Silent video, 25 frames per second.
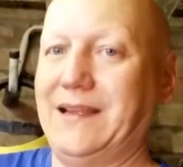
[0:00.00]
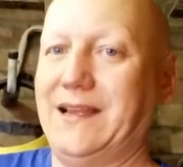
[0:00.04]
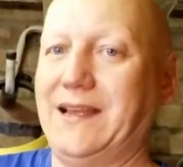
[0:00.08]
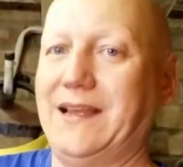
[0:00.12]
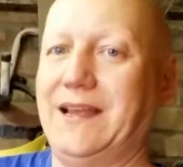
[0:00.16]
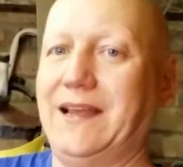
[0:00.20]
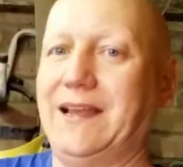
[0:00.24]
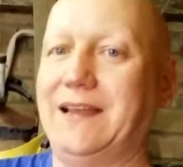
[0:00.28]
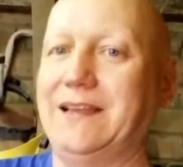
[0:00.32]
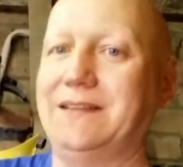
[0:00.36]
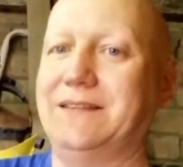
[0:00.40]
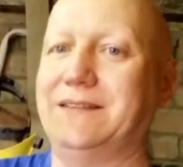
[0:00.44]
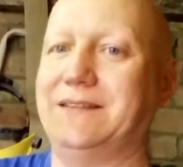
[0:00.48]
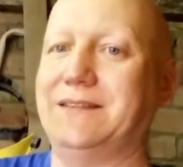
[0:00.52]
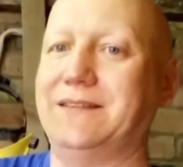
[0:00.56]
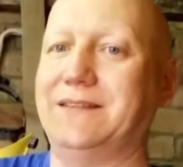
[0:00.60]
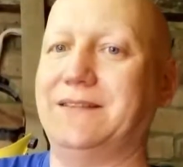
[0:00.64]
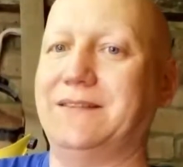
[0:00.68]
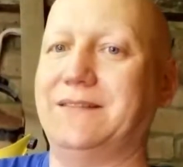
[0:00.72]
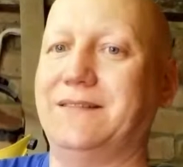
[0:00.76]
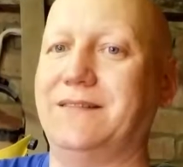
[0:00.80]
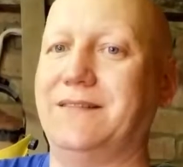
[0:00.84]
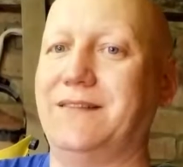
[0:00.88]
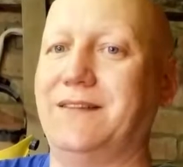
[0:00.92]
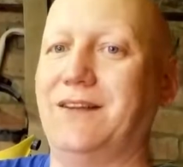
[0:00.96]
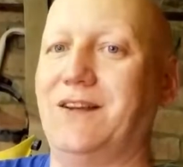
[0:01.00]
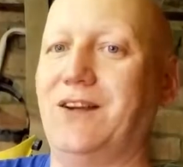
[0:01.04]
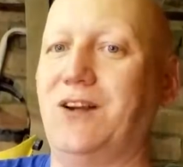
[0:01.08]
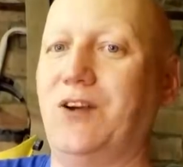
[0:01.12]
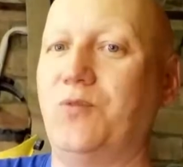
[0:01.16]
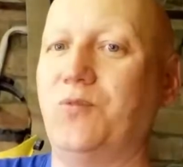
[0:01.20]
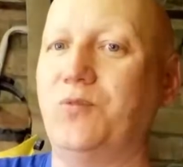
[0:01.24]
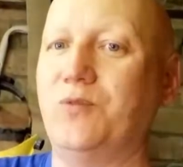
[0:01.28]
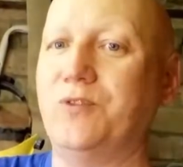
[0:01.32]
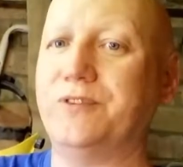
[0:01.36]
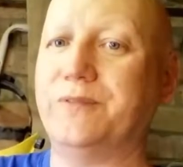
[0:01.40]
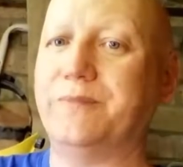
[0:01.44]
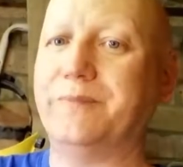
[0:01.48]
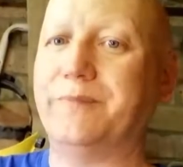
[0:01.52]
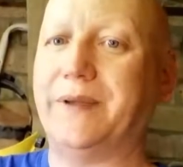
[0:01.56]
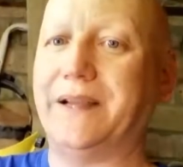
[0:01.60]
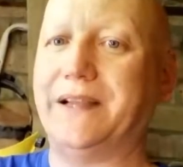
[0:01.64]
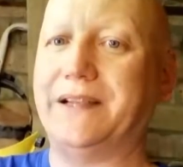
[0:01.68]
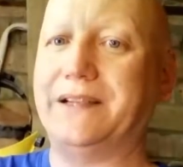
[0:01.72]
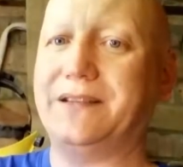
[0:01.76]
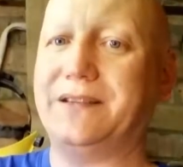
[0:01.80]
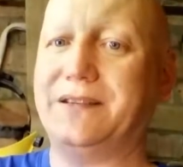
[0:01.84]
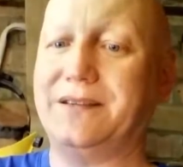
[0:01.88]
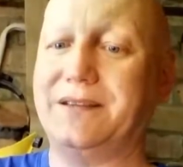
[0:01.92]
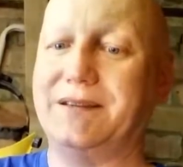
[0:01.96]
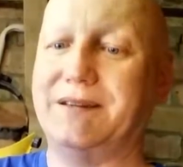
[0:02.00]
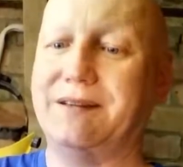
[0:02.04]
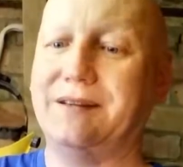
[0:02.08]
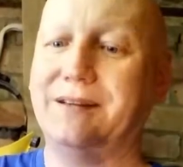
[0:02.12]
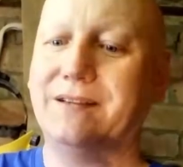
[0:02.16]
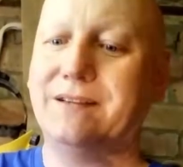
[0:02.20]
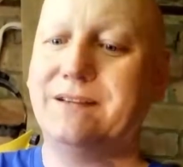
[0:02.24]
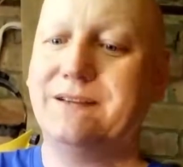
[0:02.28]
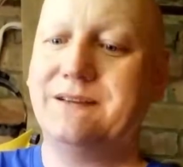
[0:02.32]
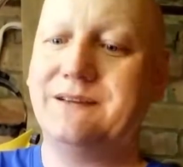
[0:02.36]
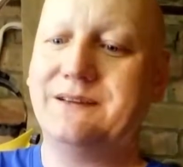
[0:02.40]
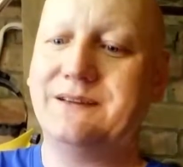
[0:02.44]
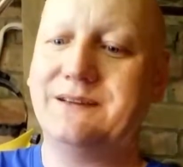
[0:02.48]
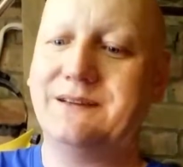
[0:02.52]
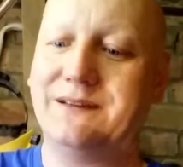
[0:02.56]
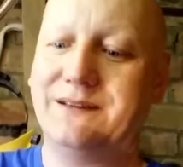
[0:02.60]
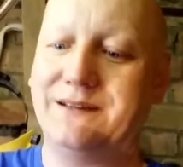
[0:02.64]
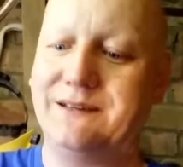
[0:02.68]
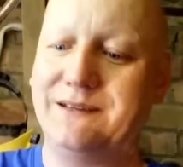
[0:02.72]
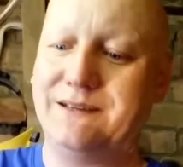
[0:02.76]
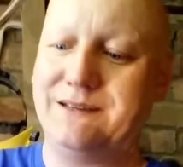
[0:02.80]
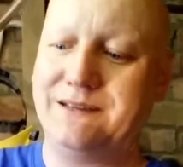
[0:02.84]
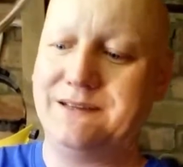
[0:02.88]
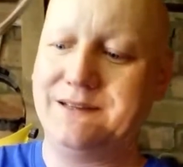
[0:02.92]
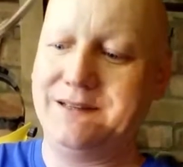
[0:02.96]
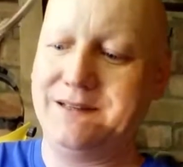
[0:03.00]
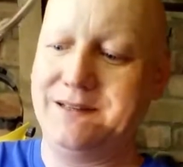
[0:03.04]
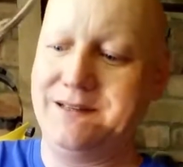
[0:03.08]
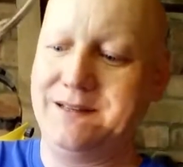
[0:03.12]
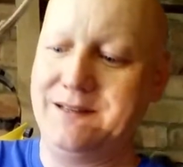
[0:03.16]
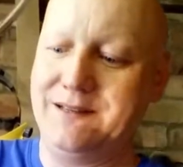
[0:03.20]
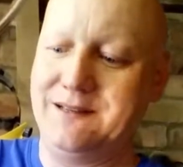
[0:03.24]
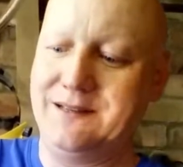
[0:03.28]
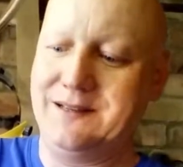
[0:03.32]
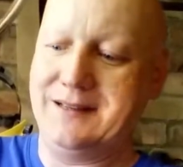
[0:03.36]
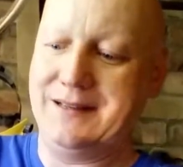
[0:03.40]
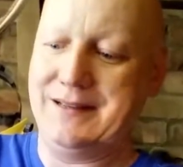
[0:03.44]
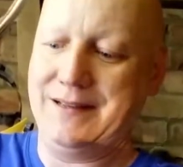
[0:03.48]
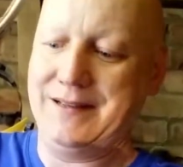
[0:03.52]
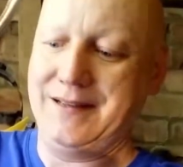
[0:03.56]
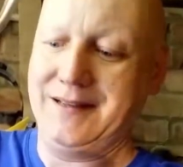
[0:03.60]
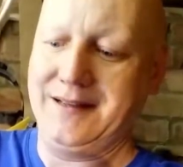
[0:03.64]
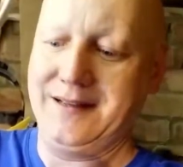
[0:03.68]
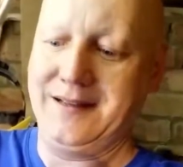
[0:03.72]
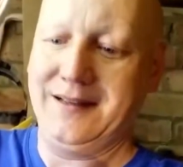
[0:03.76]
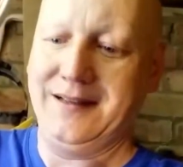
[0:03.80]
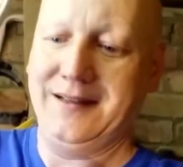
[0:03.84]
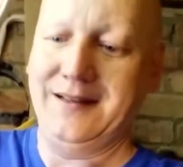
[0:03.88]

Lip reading: has a wooden base. And